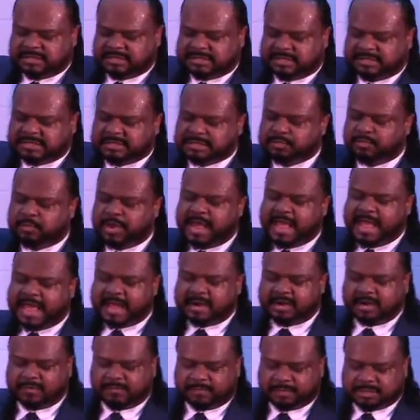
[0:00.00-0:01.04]
see, this is what I
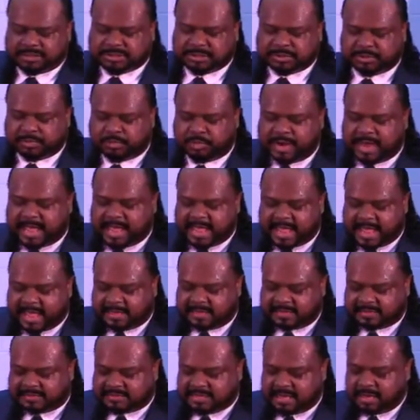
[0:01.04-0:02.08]
had
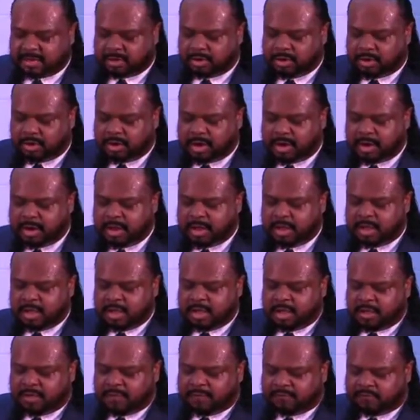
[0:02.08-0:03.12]
to settle on
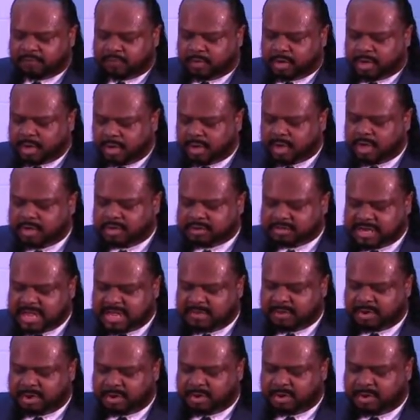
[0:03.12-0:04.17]
for a long
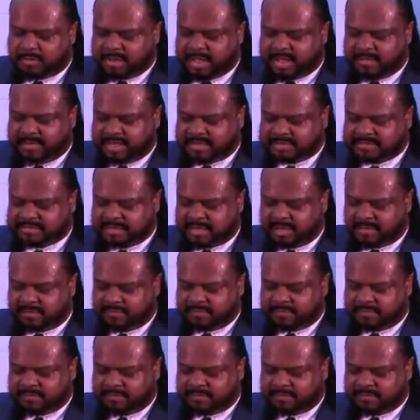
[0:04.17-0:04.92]
time ago about myself.